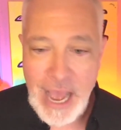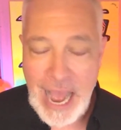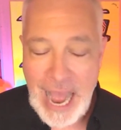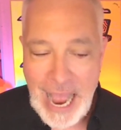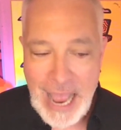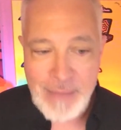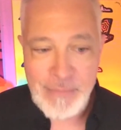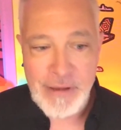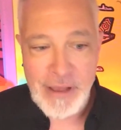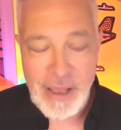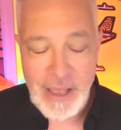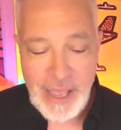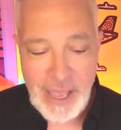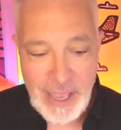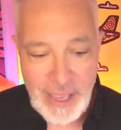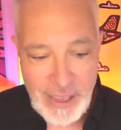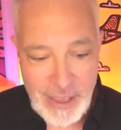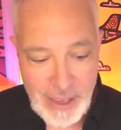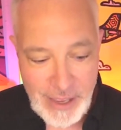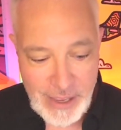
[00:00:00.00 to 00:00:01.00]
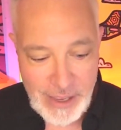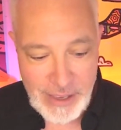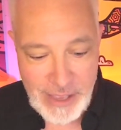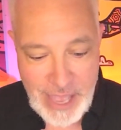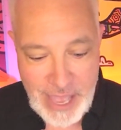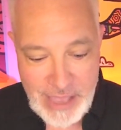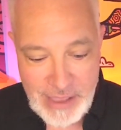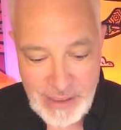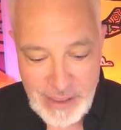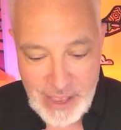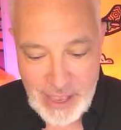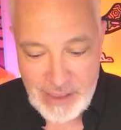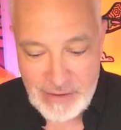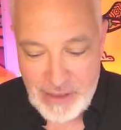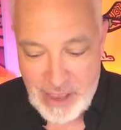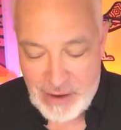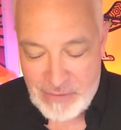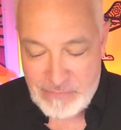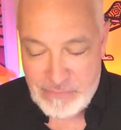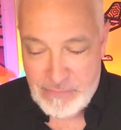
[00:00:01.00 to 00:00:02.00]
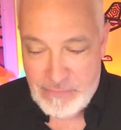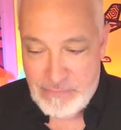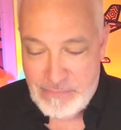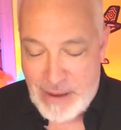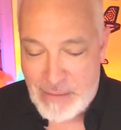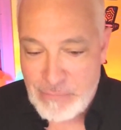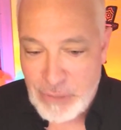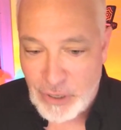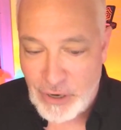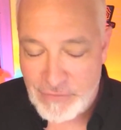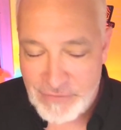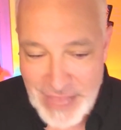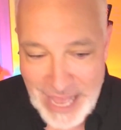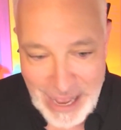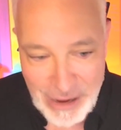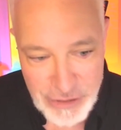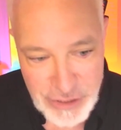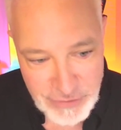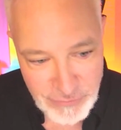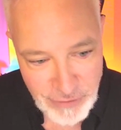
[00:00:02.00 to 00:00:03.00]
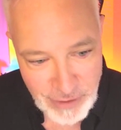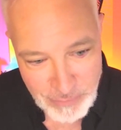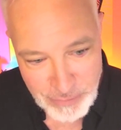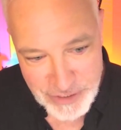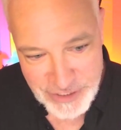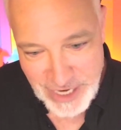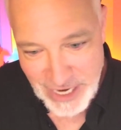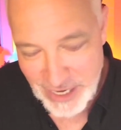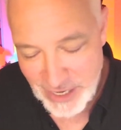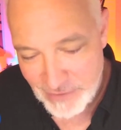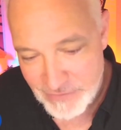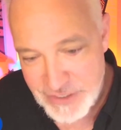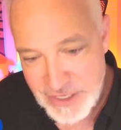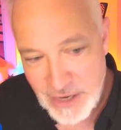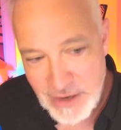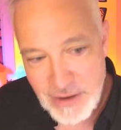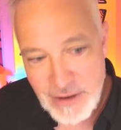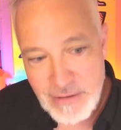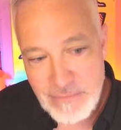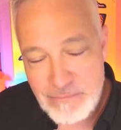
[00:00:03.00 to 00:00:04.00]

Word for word: I'm a, a, a, a member of the House of Representatives.